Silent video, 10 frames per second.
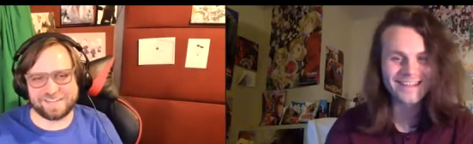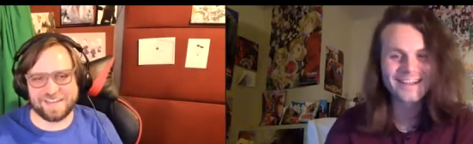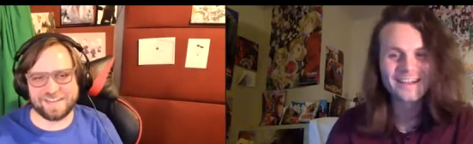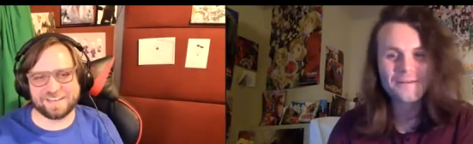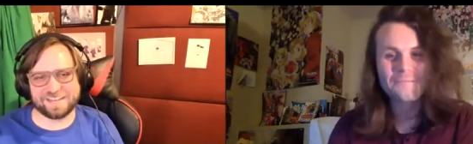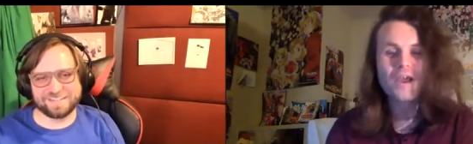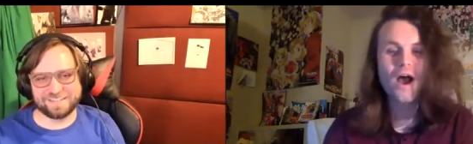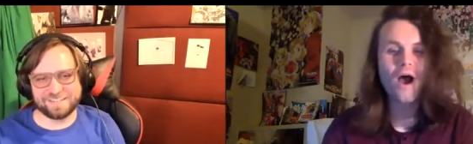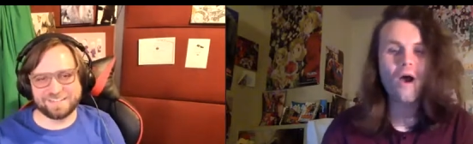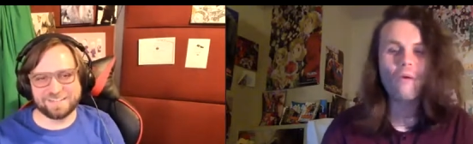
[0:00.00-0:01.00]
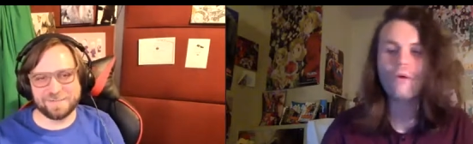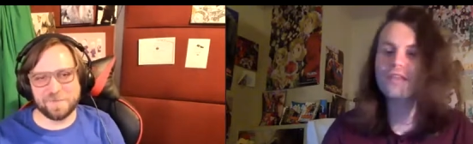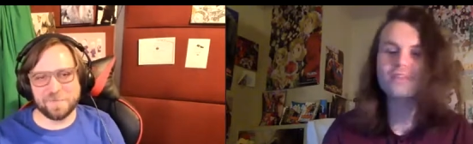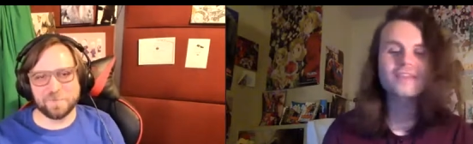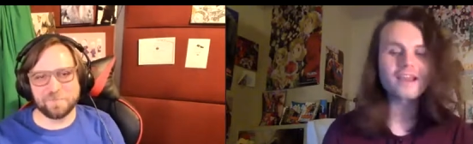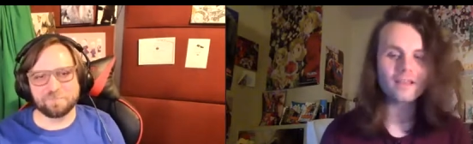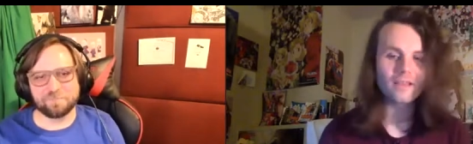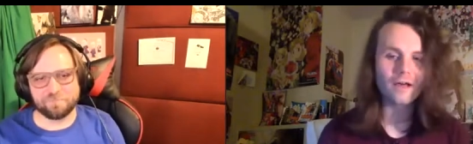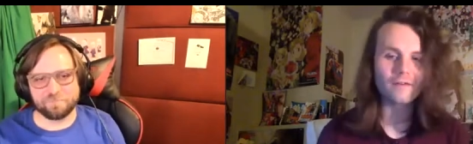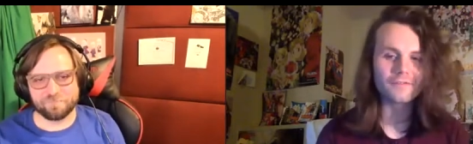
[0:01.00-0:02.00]
Speaker 1: yeah. Well, the thing I
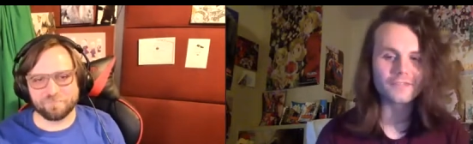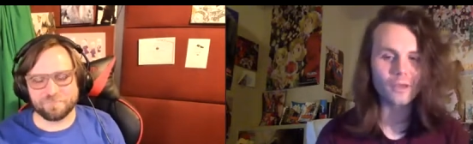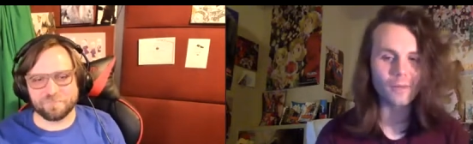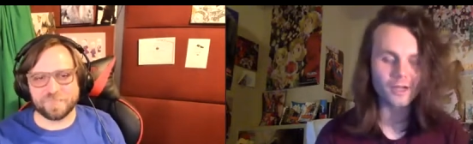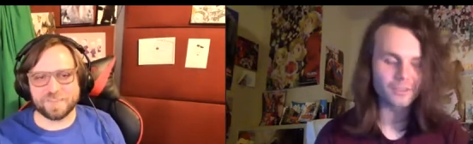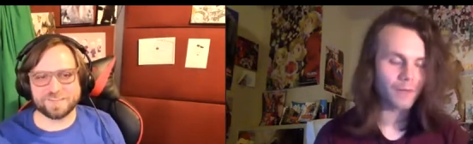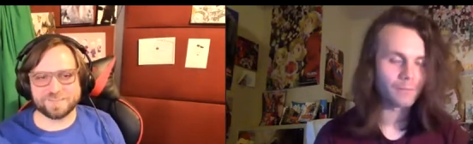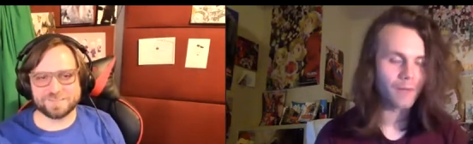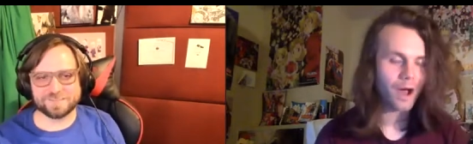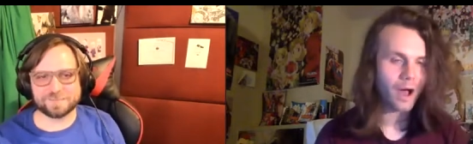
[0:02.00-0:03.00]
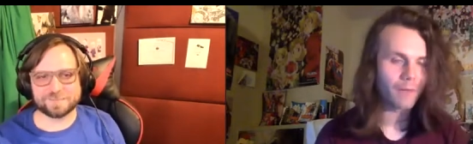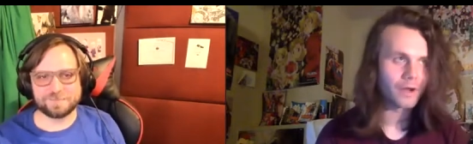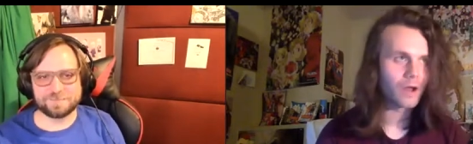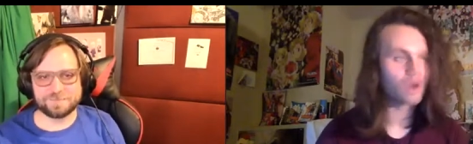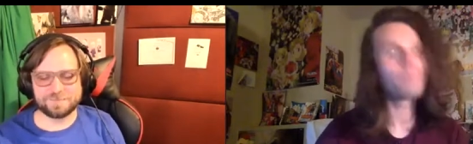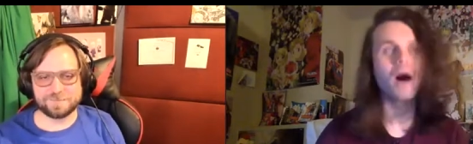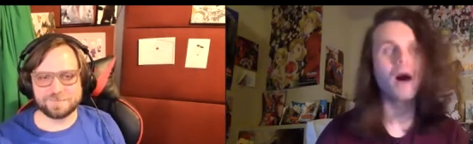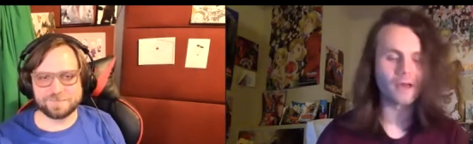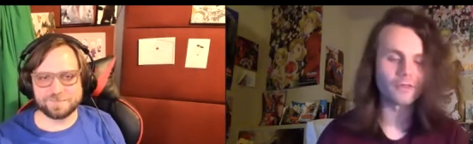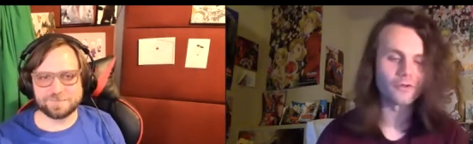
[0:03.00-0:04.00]
love so much about Mob, you know,
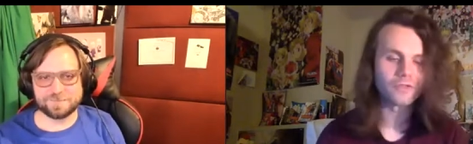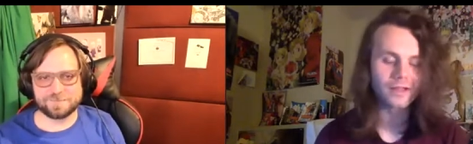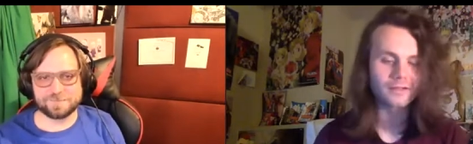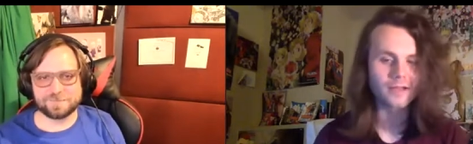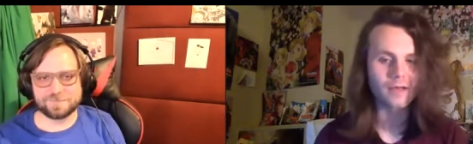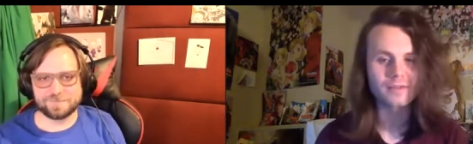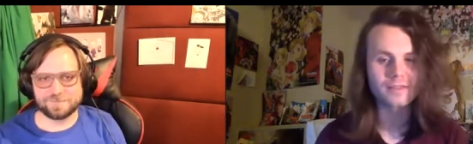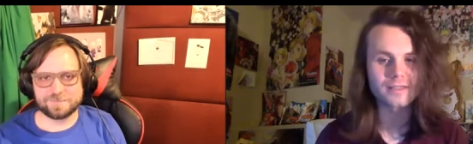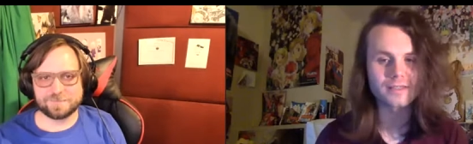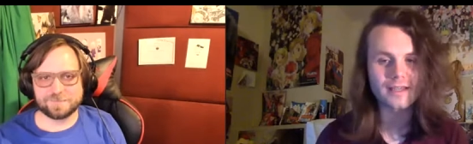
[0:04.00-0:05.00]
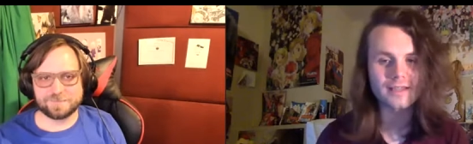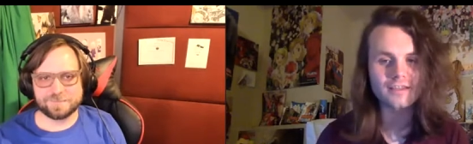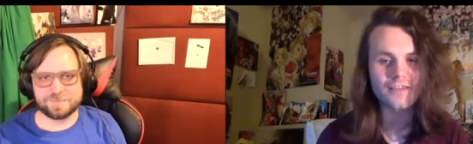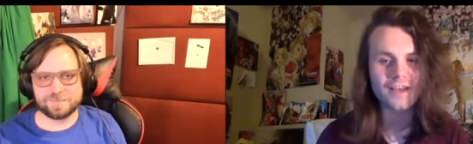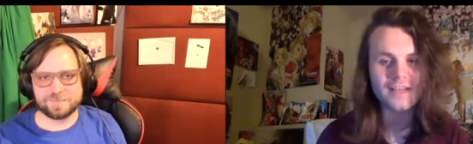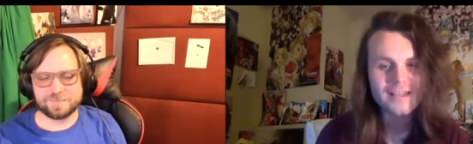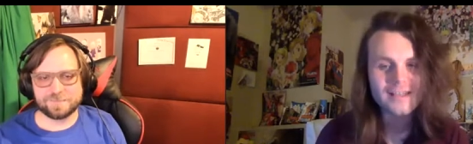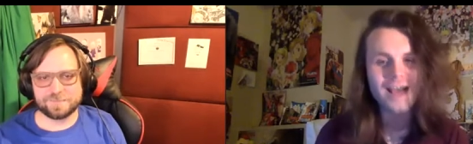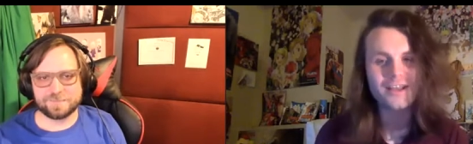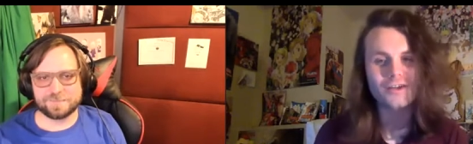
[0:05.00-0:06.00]
among other things, obviously, is the fact he's
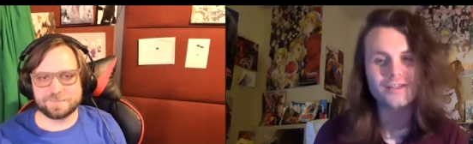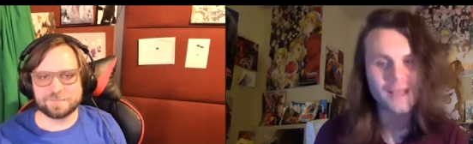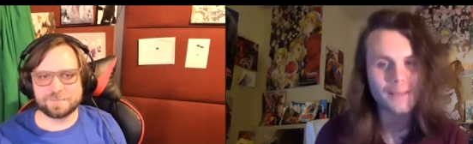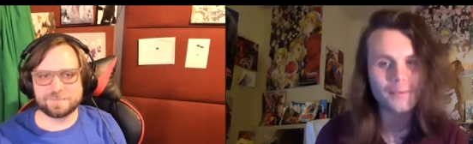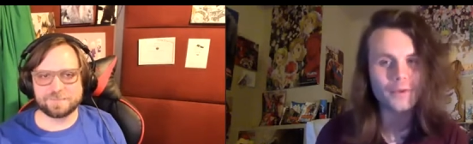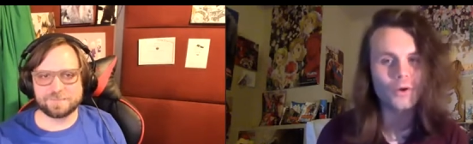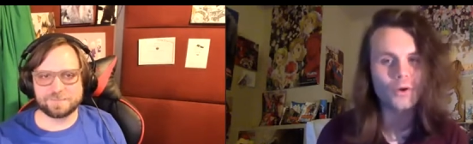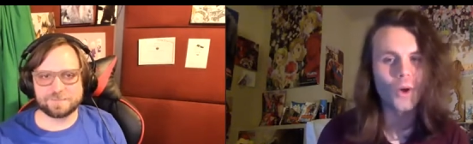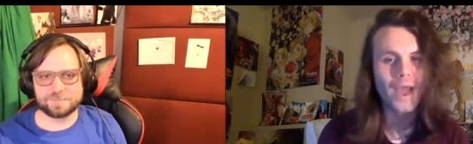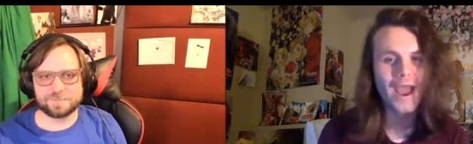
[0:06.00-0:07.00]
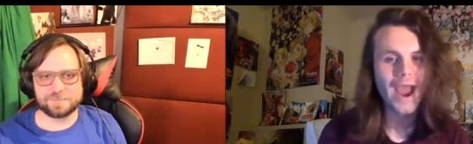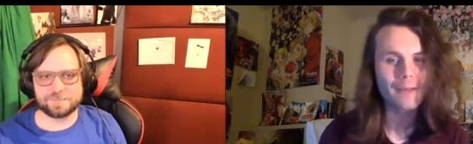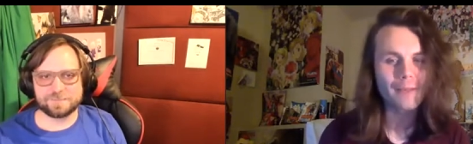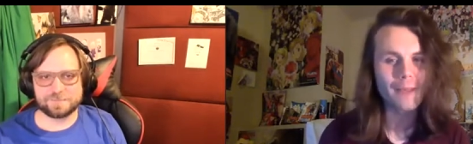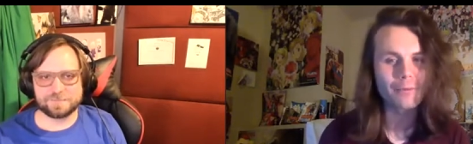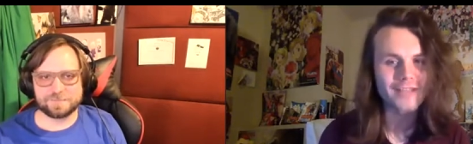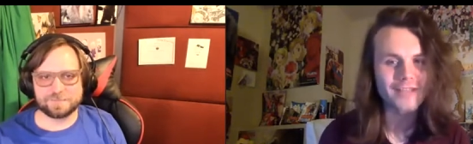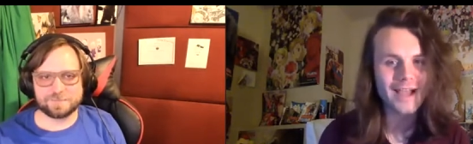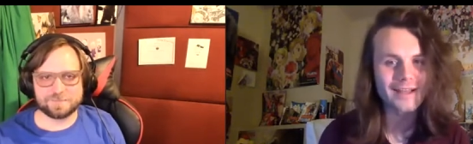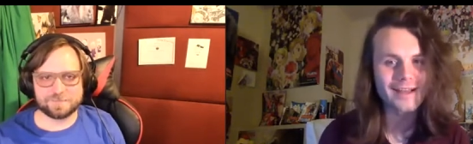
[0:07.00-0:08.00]
not your typical anime
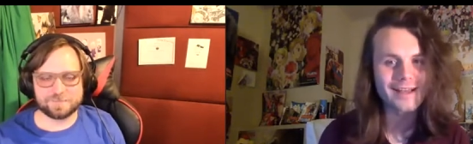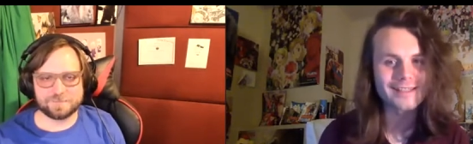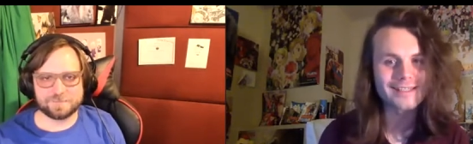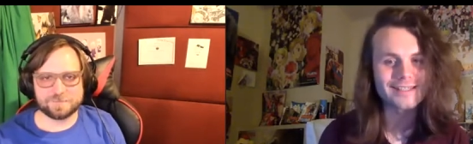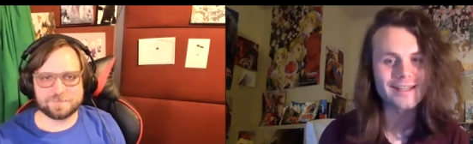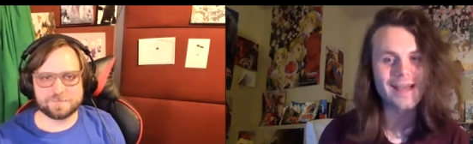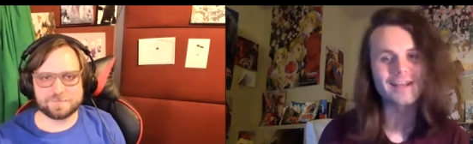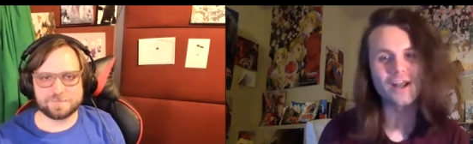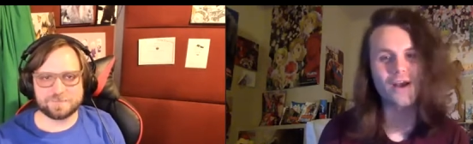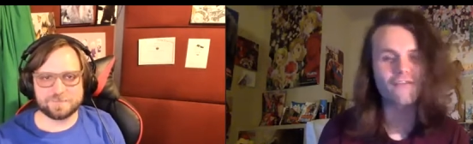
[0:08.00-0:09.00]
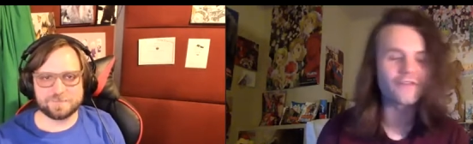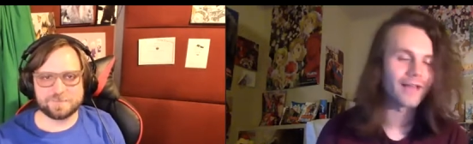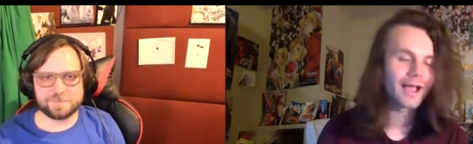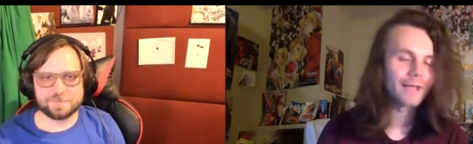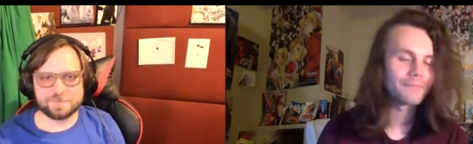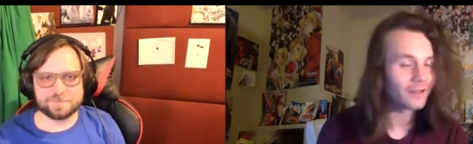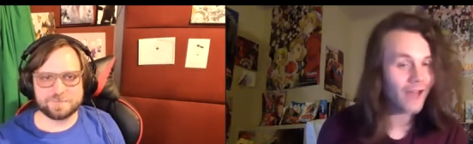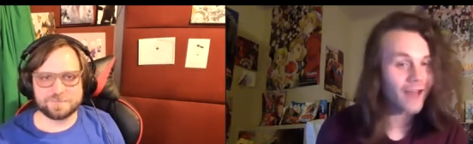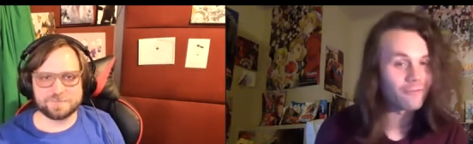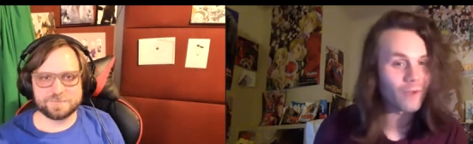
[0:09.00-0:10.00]
protagonist. And, you know, I feel like in a
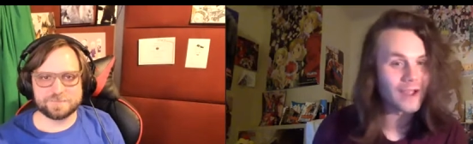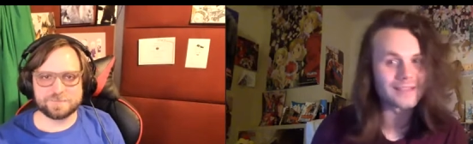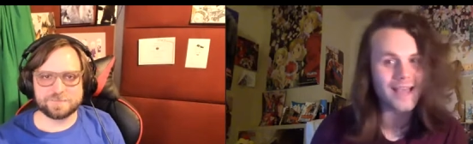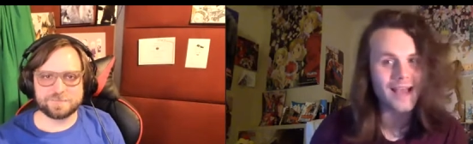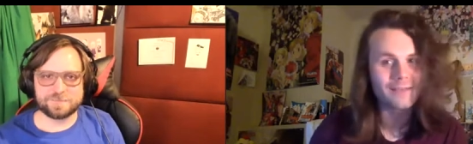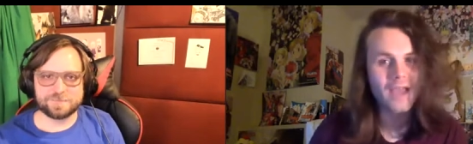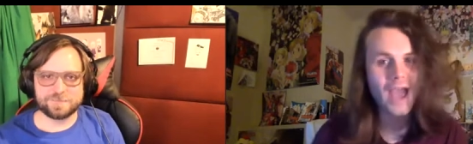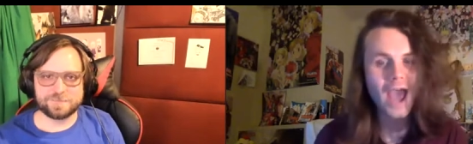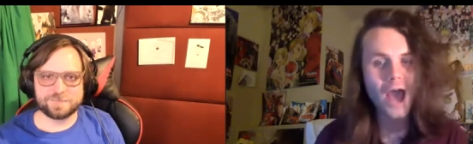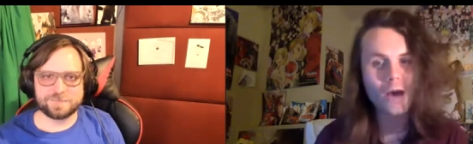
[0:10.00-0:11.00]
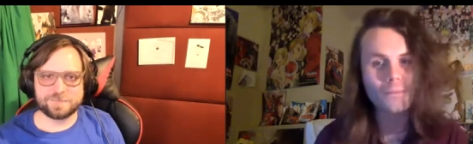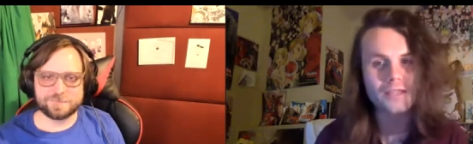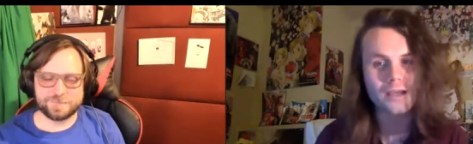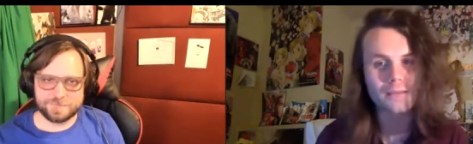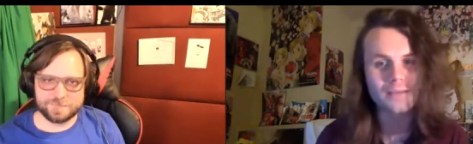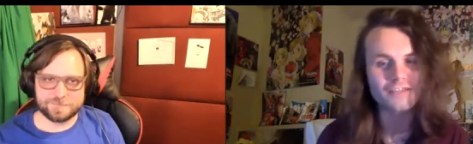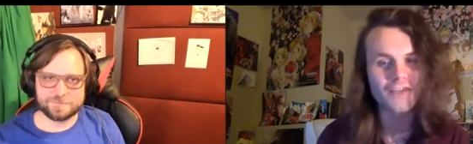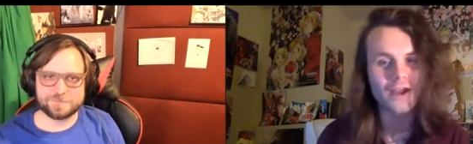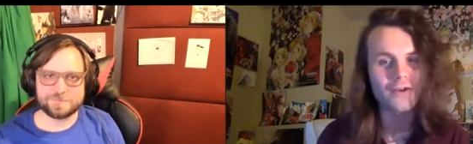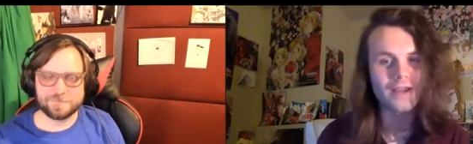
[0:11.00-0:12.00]
lot of ways that helps him. He's
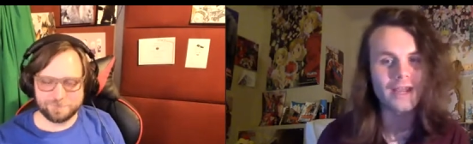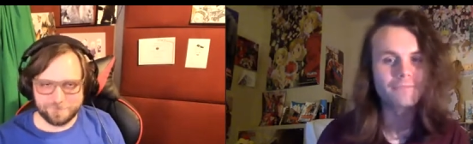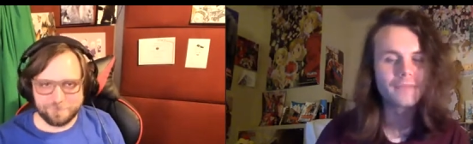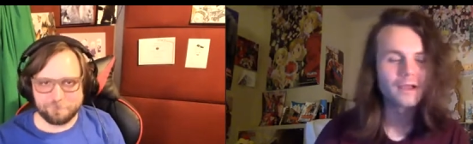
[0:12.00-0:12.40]
very